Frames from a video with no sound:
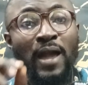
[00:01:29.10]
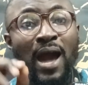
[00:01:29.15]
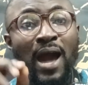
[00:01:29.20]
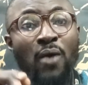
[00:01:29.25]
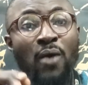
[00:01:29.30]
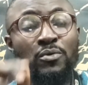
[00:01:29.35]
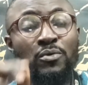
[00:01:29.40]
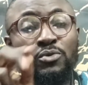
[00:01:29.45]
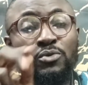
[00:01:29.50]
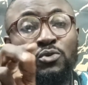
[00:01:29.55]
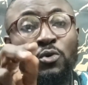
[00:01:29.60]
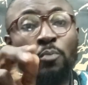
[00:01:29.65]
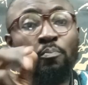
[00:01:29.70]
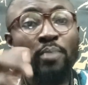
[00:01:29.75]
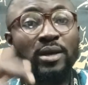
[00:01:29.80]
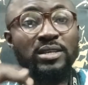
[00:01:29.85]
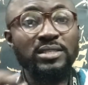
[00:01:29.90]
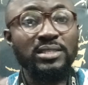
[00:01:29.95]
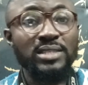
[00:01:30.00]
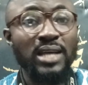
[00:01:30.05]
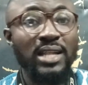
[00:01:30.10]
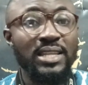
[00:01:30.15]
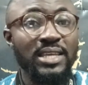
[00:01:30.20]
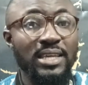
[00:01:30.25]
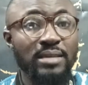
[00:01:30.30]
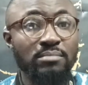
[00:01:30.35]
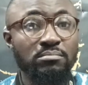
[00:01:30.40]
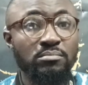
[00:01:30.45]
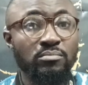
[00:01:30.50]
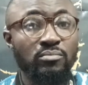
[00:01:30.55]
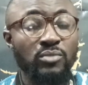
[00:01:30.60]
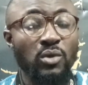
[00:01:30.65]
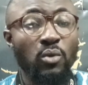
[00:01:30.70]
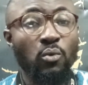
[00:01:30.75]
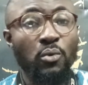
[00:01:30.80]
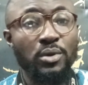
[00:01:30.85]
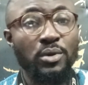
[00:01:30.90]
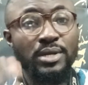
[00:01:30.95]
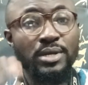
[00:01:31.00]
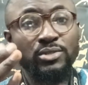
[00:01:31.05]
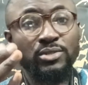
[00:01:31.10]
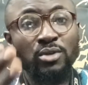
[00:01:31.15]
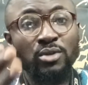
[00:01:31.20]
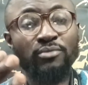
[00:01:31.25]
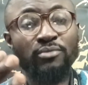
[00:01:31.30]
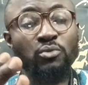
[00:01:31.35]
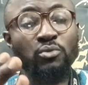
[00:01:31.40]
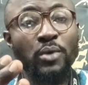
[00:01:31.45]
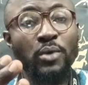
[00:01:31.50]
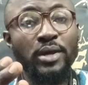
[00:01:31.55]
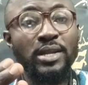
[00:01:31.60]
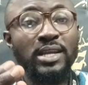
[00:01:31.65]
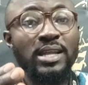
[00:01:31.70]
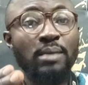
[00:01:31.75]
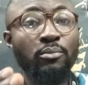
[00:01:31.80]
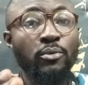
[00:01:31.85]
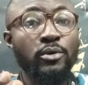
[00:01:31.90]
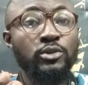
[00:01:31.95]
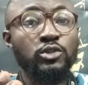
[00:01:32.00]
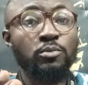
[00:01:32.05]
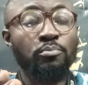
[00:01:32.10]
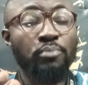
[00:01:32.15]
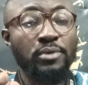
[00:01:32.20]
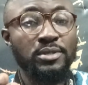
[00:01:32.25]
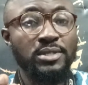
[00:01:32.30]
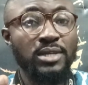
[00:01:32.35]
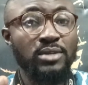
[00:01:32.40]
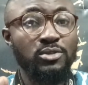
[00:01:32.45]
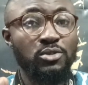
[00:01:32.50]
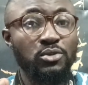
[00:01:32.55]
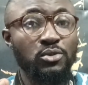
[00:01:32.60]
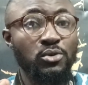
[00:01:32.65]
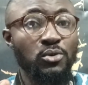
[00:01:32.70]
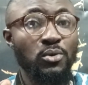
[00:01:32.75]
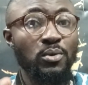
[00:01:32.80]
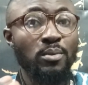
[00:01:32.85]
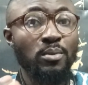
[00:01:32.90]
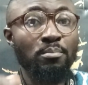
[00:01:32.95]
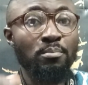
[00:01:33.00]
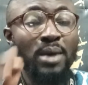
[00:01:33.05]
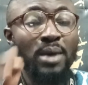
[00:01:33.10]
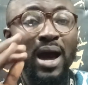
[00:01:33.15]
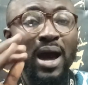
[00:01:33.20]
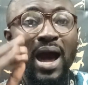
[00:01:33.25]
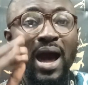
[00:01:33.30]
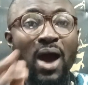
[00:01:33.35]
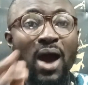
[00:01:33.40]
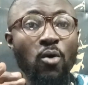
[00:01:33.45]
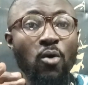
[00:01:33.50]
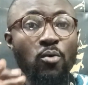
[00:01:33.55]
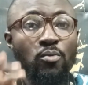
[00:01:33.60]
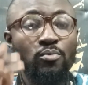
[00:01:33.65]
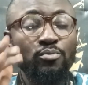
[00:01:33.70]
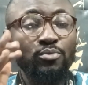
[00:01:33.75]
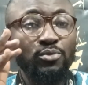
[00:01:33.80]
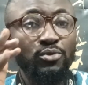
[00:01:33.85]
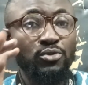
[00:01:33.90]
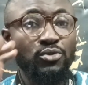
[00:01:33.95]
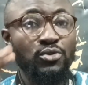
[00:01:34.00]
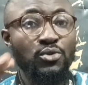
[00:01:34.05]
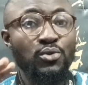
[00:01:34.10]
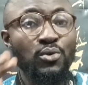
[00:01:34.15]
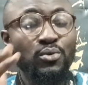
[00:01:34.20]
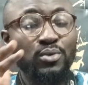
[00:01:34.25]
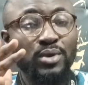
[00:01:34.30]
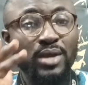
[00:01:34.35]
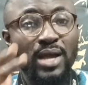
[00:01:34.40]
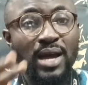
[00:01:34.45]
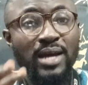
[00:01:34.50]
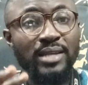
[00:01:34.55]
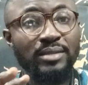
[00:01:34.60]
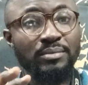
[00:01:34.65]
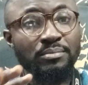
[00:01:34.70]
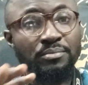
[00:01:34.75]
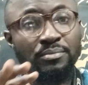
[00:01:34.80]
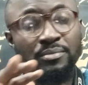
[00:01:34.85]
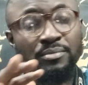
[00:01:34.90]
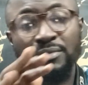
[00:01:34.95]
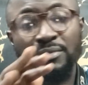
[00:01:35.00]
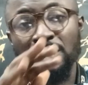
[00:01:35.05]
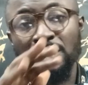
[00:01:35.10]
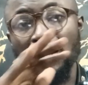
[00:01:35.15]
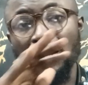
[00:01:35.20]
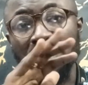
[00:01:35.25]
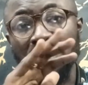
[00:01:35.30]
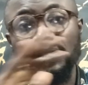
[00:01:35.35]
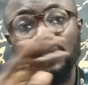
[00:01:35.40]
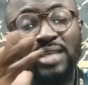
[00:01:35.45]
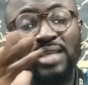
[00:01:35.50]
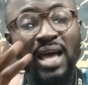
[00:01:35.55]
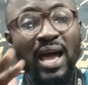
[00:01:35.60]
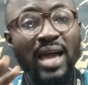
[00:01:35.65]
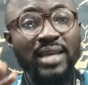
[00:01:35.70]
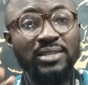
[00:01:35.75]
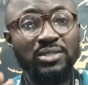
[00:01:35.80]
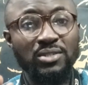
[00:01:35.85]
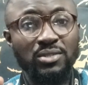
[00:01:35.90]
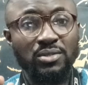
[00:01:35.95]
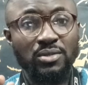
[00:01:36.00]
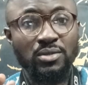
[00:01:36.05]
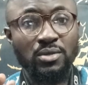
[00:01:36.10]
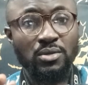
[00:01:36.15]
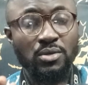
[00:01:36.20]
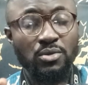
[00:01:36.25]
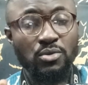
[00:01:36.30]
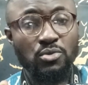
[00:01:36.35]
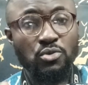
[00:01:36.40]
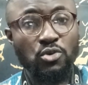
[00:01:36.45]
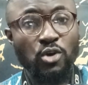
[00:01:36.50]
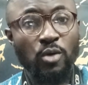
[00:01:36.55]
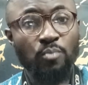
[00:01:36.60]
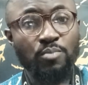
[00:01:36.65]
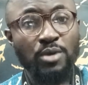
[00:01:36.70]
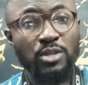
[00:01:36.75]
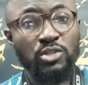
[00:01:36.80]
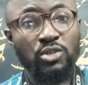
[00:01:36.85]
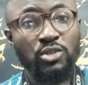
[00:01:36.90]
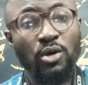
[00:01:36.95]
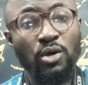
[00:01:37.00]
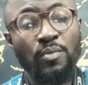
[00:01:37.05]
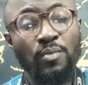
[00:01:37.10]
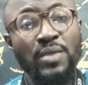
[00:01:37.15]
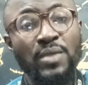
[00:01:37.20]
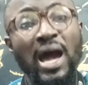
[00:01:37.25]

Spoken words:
how you personally, with the software that I'm going to present to you, how you can resize your picture.